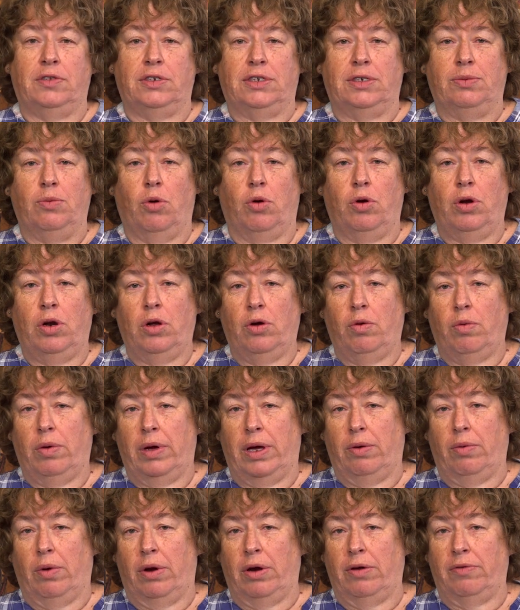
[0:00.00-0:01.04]
this morning
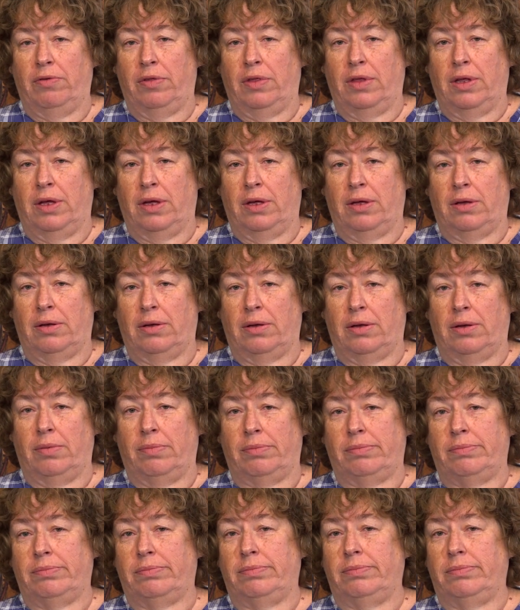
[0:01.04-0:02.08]
where one of
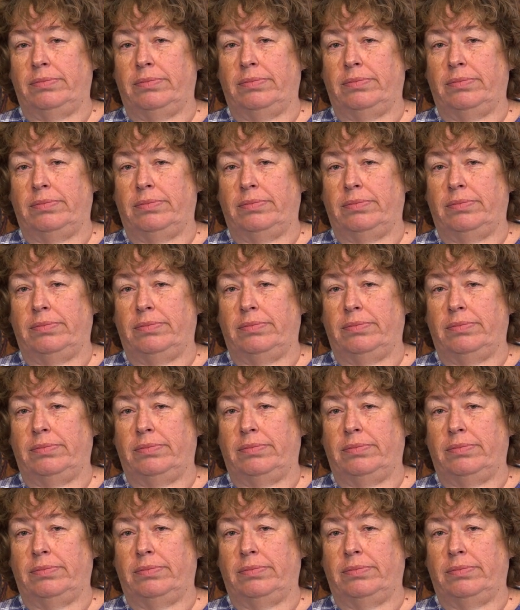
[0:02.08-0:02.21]
the